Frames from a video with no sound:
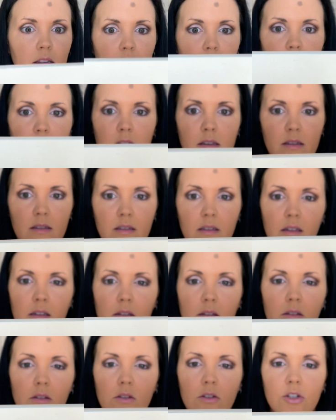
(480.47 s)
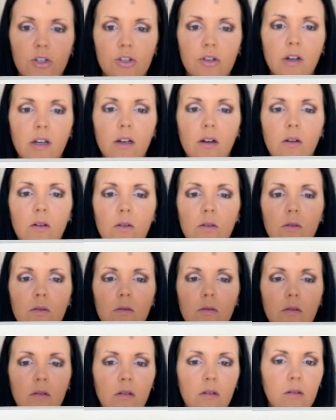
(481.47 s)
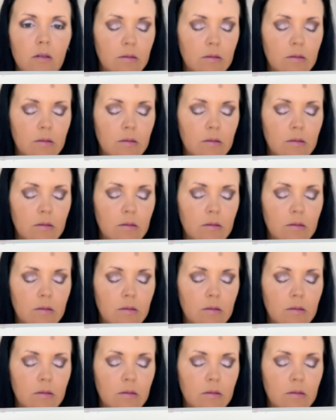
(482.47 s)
this and look straight on.